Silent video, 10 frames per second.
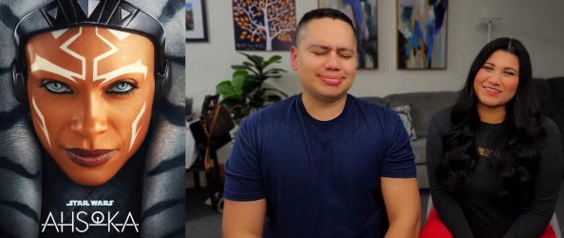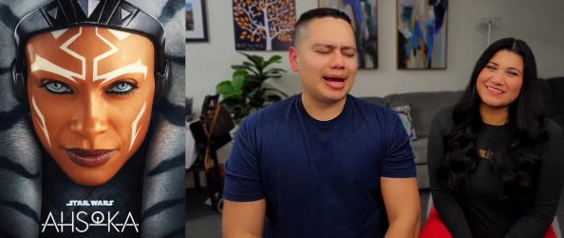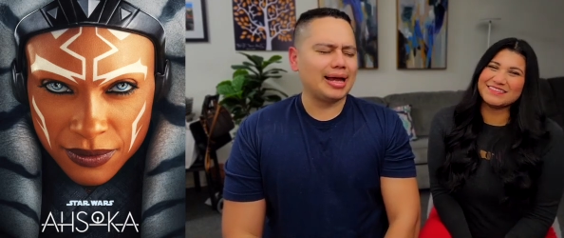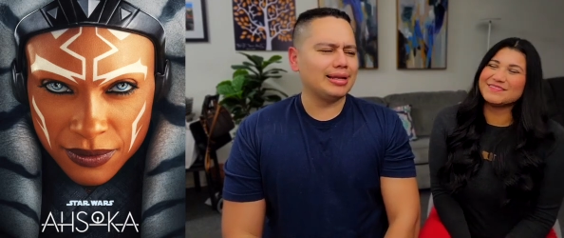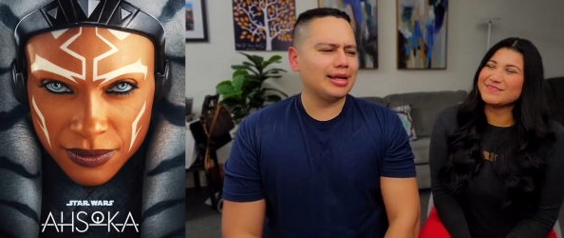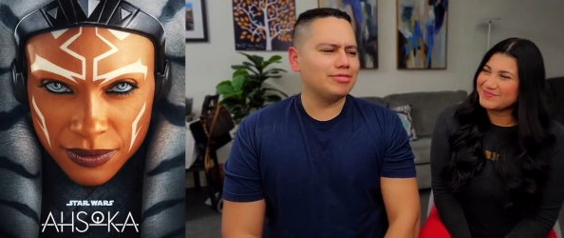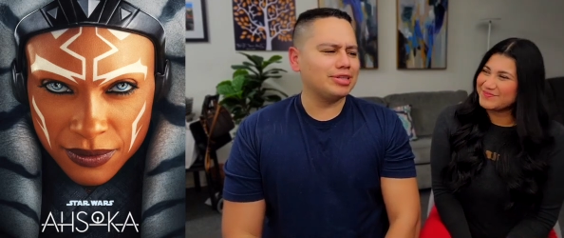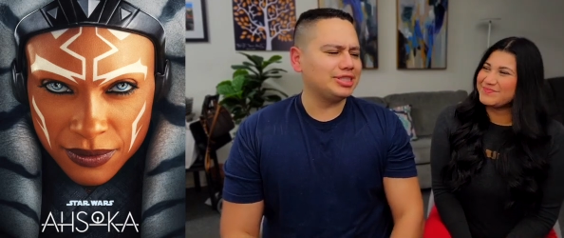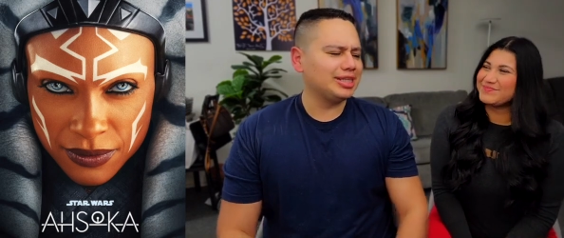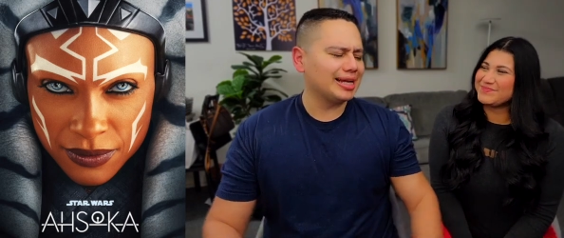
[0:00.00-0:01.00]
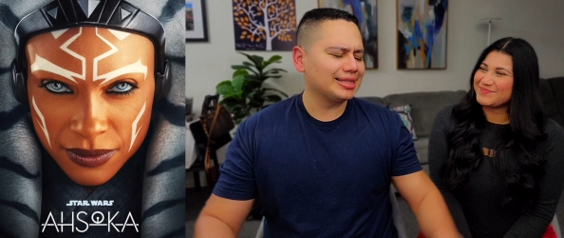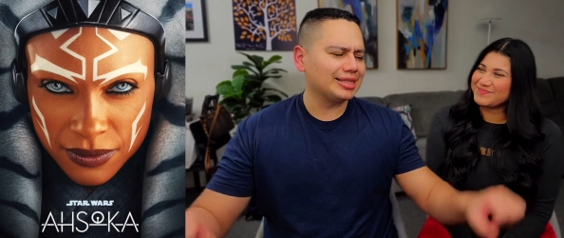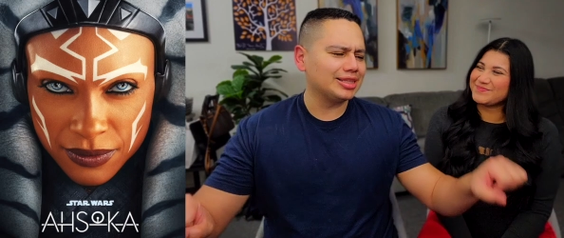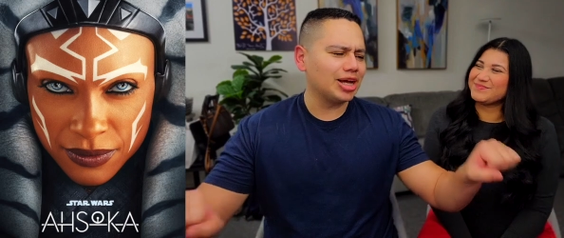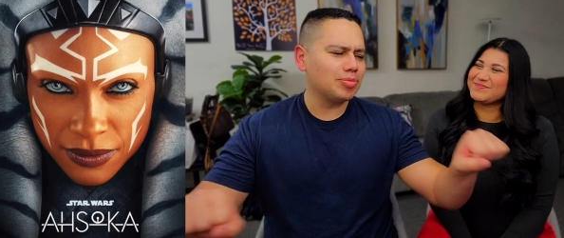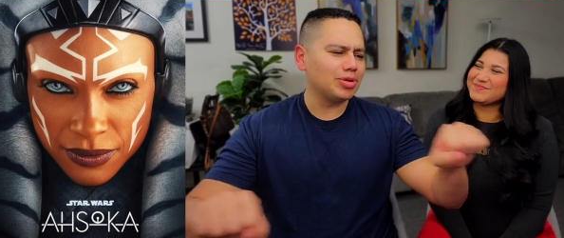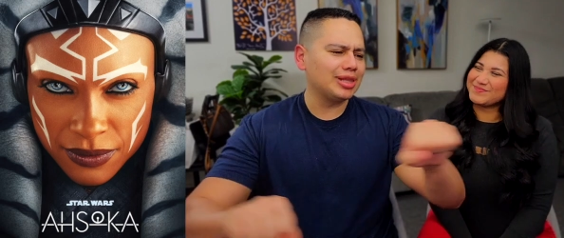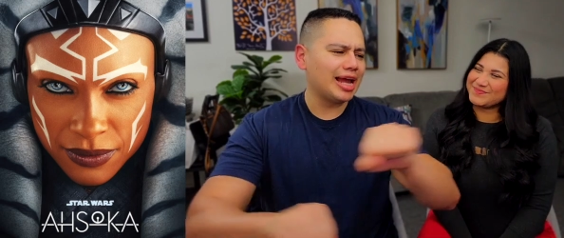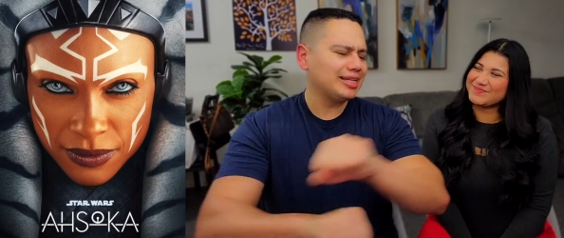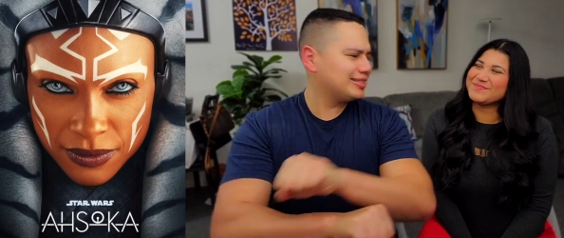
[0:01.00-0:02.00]
Speaker 1: I love it. She got the double
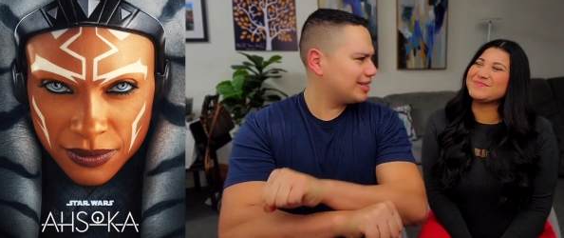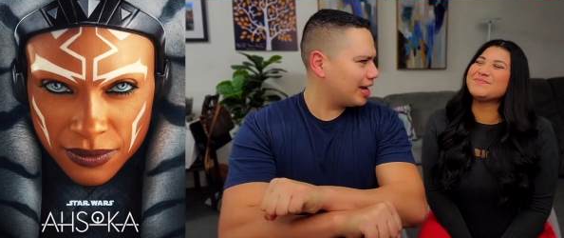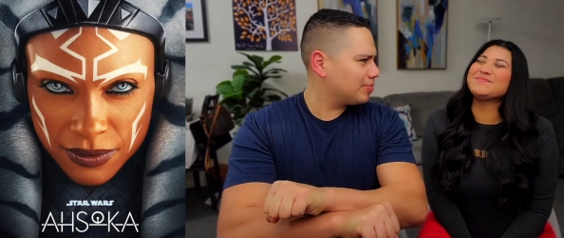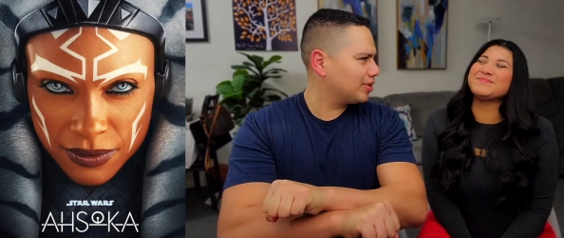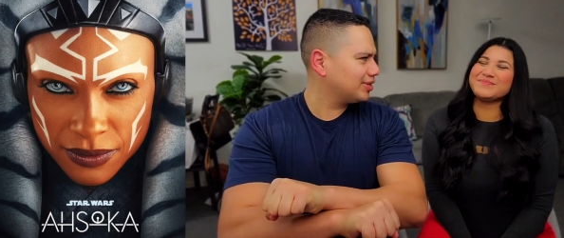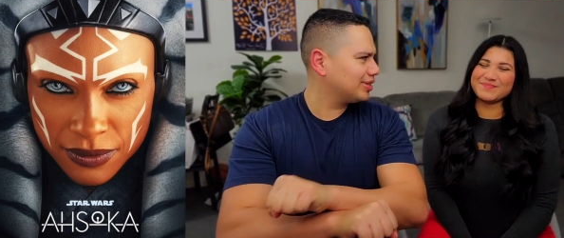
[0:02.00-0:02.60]
lightsaber,